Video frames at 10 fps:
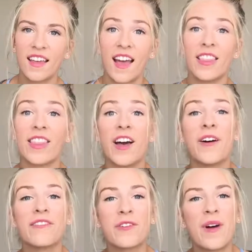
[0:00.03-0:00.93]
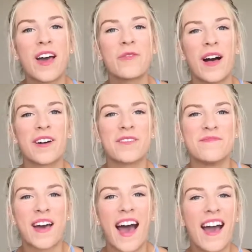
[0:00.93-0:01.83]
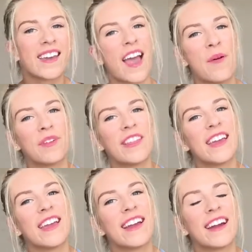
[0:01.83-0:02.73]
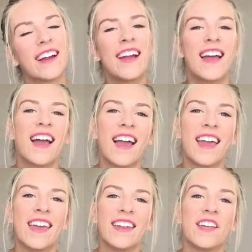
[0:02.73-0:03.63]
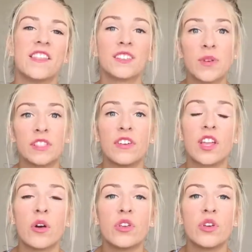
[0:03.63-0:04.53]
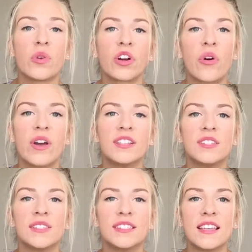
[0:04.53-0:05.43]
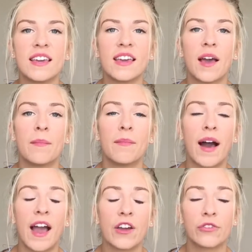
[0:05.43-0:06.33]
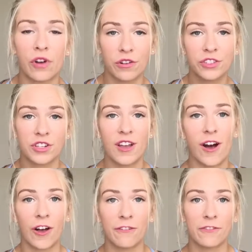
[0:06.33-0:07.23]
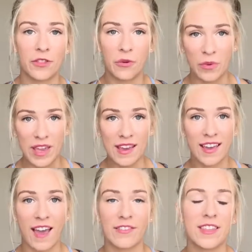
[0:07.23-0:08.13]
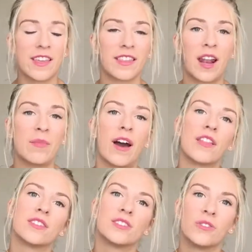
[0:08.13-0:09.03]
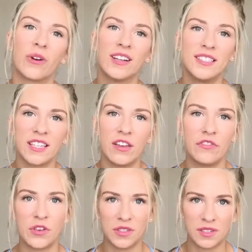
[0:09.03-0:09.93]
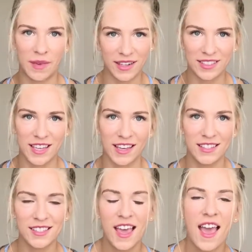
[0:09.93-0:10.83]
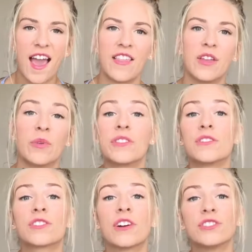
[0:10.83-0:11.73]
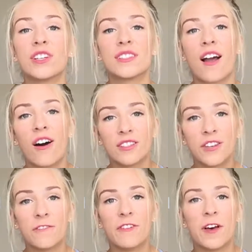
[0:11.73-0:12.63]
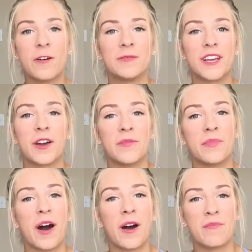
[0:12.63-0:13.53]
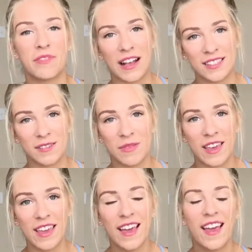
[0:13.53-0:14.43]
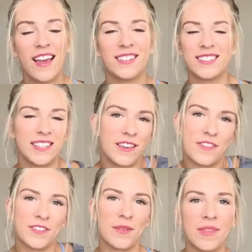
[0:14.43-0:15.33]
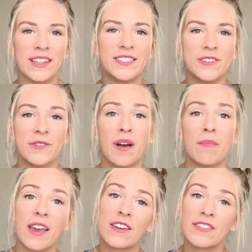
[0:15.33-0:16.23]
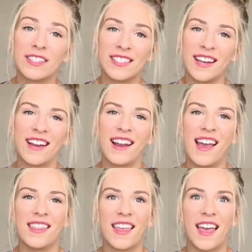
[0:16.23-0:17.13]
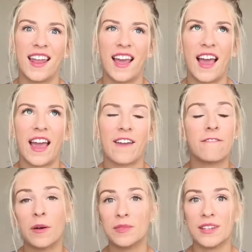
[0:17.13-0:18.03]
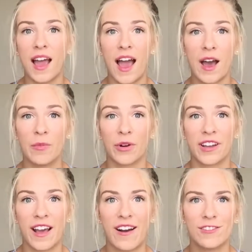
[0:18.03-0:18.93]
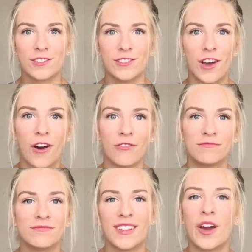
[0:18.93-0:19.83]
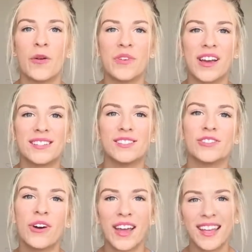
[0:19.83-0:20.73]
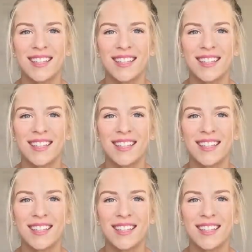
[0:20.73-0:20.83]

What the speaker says: Hello everyone, welcome back. Emily here. In this week's video, you are going to see my grocery haul for the week, everything that I bought at the store to give you some ideas. And then with those groceries, I also filmed a kebab recipe just to give you something to make for dinner. And then I filmed an ab workout. So I hope you guys enjoy.